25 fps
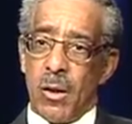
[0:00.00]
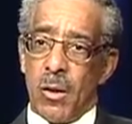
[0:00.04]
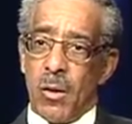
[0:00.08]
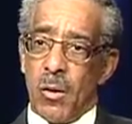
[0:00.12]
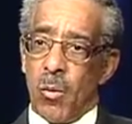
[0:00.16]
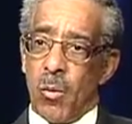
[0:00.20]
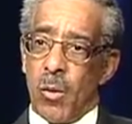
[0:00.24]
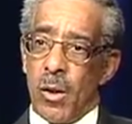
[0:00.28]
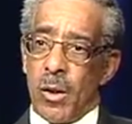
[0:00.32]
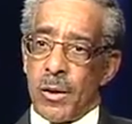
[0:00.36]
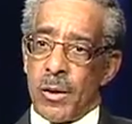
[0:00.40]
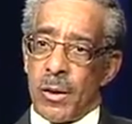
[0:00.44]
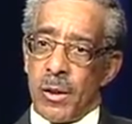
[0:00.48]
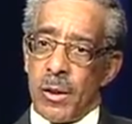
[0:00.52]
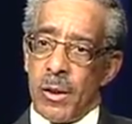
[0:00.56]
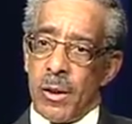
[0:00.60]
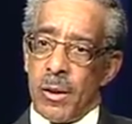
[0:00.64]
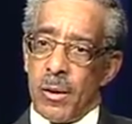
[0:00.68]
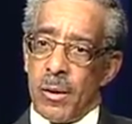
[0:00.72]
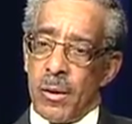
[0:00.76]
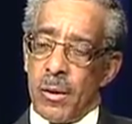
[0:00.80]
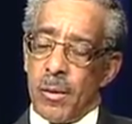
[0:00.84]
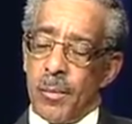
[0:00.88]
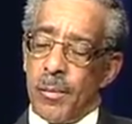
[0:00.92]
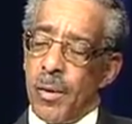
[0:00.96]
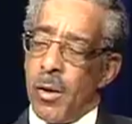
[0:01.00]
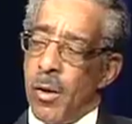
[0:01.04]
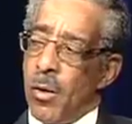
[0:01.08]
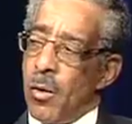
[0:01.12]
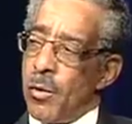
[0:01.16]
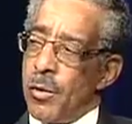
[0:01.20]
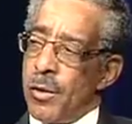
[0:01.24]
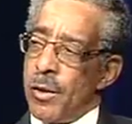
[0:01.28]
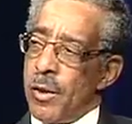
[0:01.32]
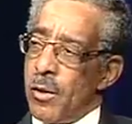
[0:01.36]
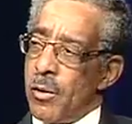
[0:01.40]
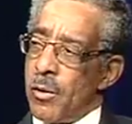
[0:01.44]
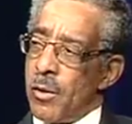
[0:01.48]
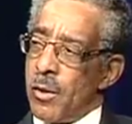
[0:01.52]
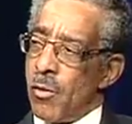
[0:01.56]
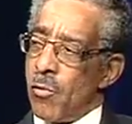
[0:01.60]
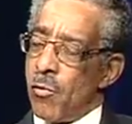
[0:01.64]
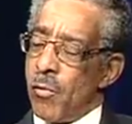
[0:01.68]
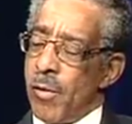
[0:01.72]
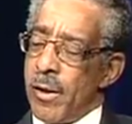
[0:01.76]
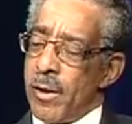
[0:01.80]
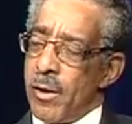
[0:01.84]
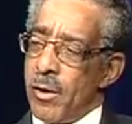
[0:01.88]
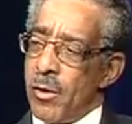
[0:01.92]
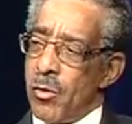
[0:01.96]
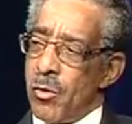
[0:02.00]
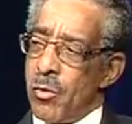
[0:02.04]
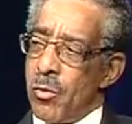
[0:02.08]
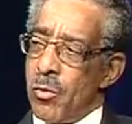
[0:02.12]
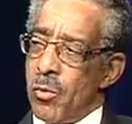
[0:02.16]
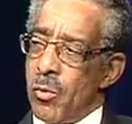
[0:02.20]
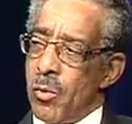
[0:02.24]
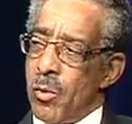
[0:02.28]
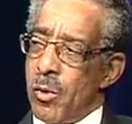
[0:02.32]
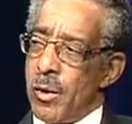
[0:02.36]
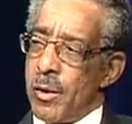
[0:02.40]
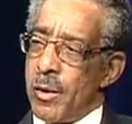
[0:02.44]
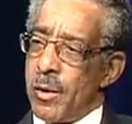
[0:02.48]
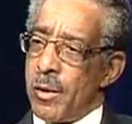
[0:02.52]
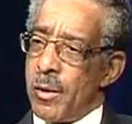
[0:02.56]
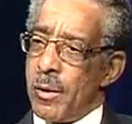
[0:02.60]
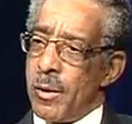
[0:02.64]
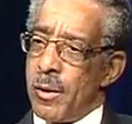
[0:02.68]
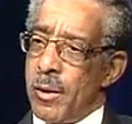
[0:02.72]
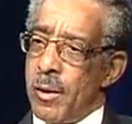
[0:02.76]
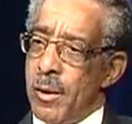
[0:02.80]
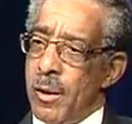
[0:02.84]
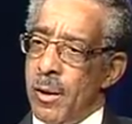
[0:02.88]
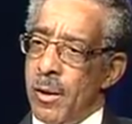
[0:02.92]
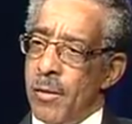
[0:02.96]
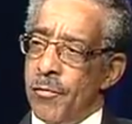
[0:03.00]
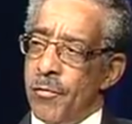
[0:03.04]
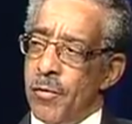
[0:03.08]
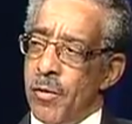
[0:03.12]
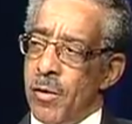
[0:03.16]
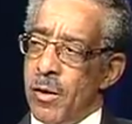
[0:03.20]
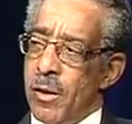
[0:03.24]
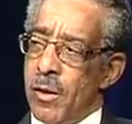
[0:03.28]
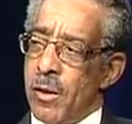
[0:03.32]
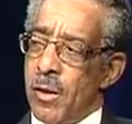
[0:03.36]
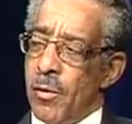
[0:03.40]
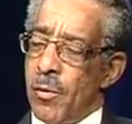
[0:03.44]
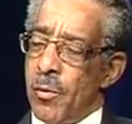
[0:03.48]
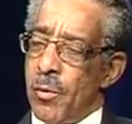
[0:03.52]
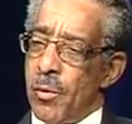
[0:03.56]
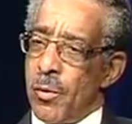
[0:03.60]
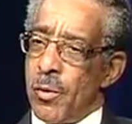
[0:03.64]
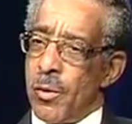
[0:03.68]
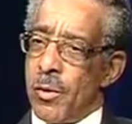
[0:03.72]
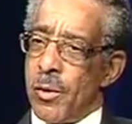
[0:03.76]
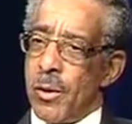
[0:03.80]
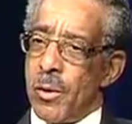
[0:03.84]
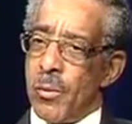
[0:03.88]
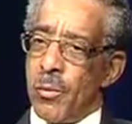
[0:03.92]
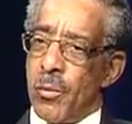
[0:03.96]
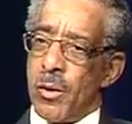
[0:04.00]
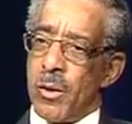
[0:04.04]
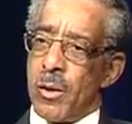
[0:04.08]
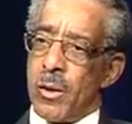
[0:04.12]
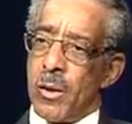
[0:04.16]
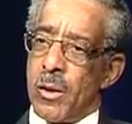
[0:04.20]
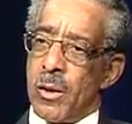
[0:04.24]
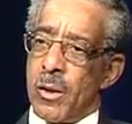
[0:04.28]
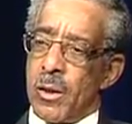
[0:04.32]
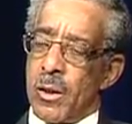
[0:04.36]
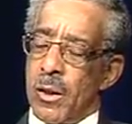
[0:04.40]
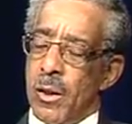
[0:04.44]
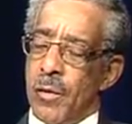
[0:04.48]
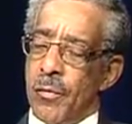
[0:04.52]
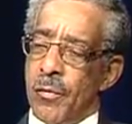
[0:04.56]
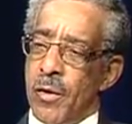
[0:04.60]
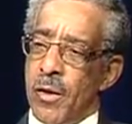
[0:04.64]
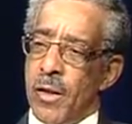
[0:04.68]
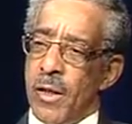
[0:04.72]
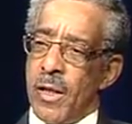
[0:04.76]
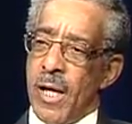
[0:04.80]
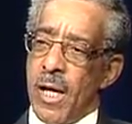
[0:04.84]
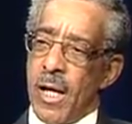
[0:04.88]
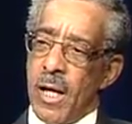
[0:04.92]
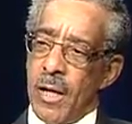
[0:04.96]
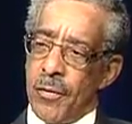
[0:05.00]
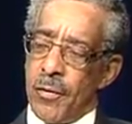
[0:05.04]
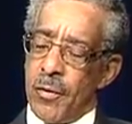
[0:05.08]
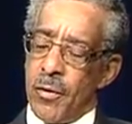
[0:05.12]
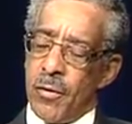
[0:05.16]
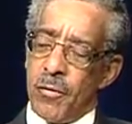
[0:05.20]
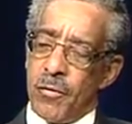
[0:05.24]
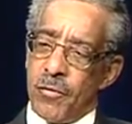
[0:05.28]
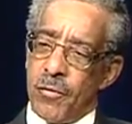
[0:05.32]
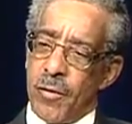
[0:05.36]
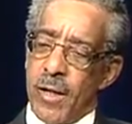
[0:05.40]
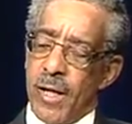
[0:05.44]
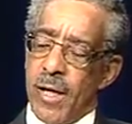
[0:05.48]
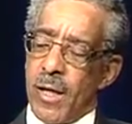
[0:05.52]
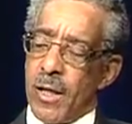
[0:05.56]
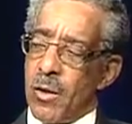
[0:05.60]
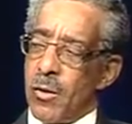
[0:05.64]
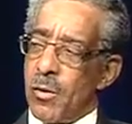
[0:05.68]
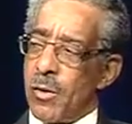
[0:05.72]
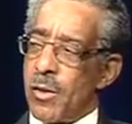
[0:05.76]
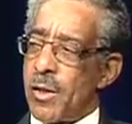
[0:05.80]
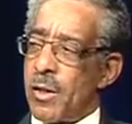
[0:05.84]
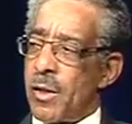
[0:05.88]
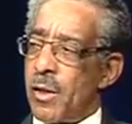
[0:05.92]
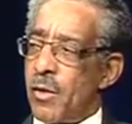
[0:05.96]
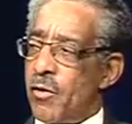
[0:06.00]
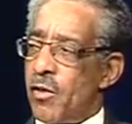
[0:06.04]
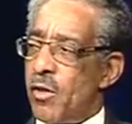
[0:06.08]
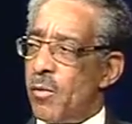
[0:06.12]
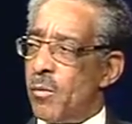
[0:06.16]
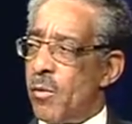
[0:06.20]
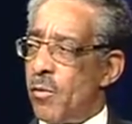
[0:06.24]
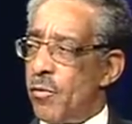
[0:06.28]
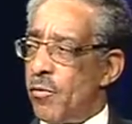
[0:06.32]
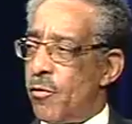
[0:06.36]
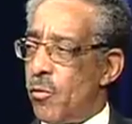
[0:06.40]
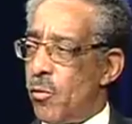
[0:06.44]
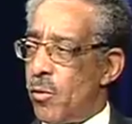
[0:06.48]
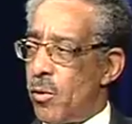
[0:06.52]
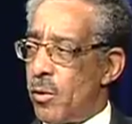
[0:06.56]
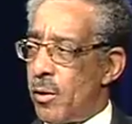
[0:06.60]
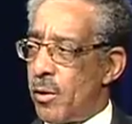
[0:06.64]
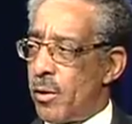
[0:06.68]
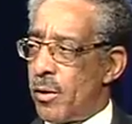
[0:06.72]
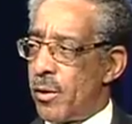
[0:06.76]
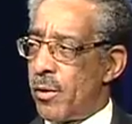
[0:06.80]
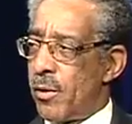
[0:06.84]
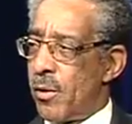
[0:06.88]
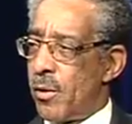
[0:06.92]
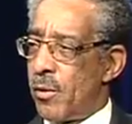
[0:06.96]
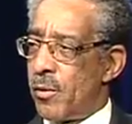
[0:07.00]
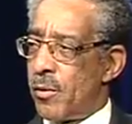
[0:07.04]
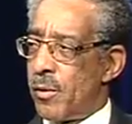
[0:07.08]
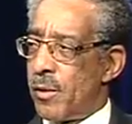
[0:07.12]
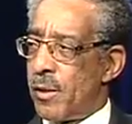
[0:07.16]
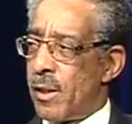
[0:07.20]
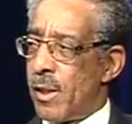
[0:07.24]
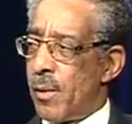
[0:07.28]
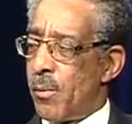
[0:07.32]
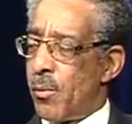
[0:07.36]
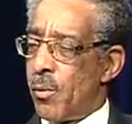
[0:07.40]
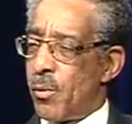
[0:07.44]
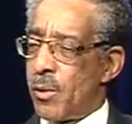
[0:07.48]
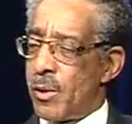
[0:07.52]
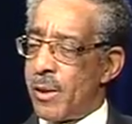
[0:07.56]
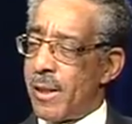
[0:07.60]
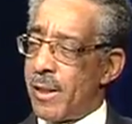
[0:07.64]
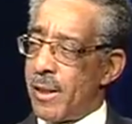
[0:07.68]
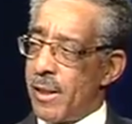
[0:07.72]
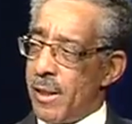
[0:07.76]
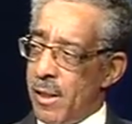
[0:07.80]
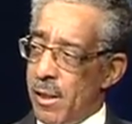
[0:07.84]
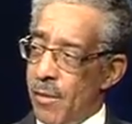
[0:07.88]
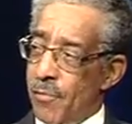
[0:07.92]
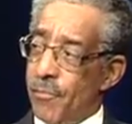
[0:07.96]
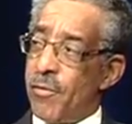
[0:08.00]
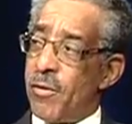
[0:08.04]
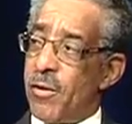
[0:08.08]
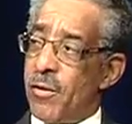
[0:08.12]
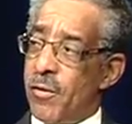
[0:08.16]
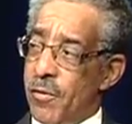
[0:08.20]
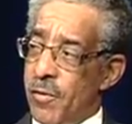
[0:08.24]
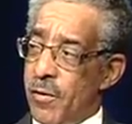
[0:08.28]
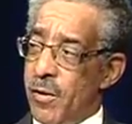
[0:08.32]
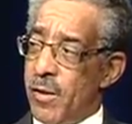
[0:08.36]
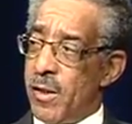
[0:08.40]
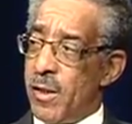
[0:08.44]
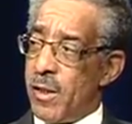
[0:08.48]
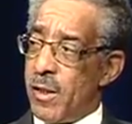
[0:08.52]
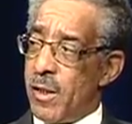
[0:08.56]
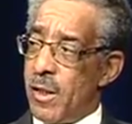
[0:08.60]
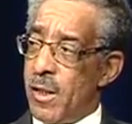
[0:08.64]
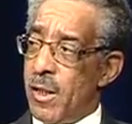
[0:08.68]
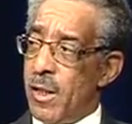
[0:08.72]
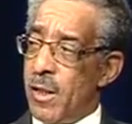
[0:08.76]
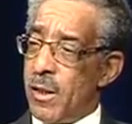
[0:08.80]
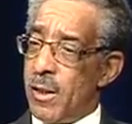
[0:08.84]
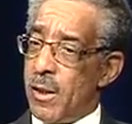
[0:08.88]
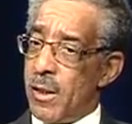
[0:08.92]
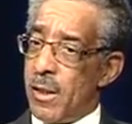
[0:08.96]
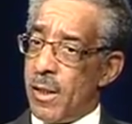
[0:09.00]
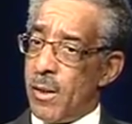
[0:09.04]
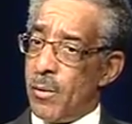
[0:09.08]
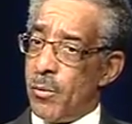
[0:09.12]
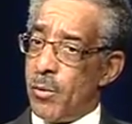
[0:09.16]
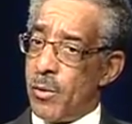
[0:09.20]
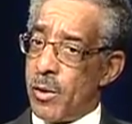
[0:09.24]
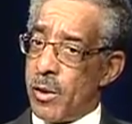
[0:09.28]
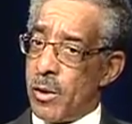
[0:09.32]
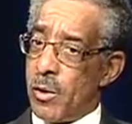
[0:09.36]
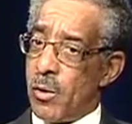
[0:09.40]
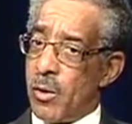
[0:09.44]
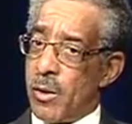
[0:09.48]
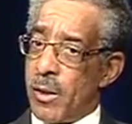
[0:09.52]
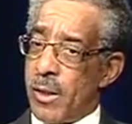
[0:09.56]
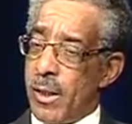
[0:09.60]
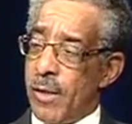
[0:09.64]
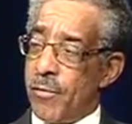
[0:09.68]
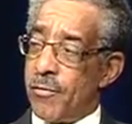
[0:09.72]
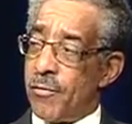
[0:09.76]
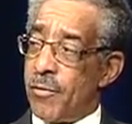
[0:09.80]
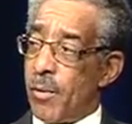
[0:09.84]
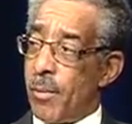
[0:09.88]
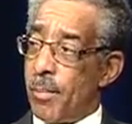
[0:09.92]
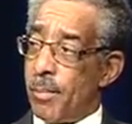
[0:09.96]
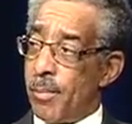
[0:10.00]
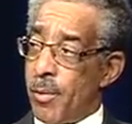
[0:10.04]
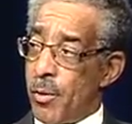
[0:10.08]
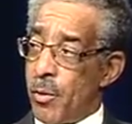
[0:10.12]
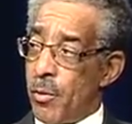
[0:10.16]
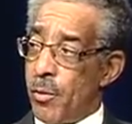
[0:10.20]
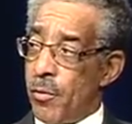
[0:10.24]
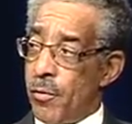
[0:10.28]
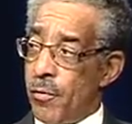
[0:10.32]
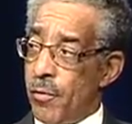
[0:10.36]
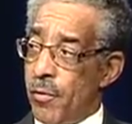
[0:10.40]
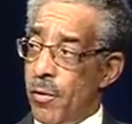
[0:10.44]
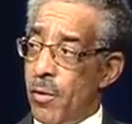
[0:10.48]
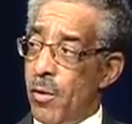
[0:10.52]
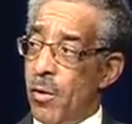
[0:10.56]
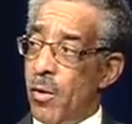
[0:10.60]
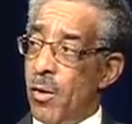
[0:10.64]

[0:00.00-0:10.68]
was the polio directed towards infants? In other words, was it something after the fact or something before it occurred? Was that an infant thing that it was looked at from birth